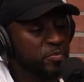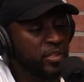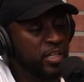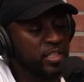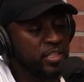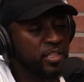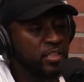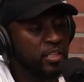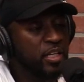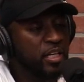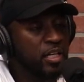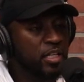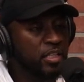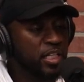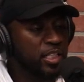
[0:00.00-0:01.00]
But I think,
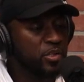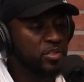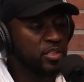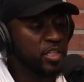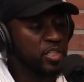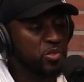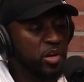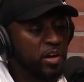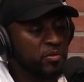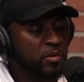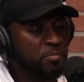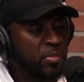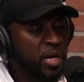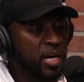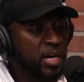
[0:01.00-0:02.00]
like you said, you have a
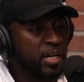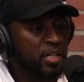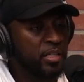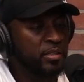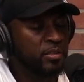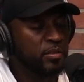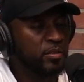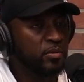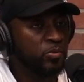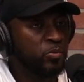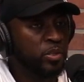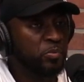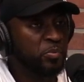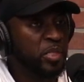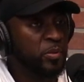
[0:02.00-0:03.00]
bond
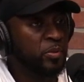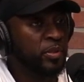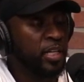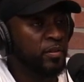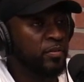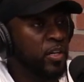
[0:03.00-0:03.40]
with people that have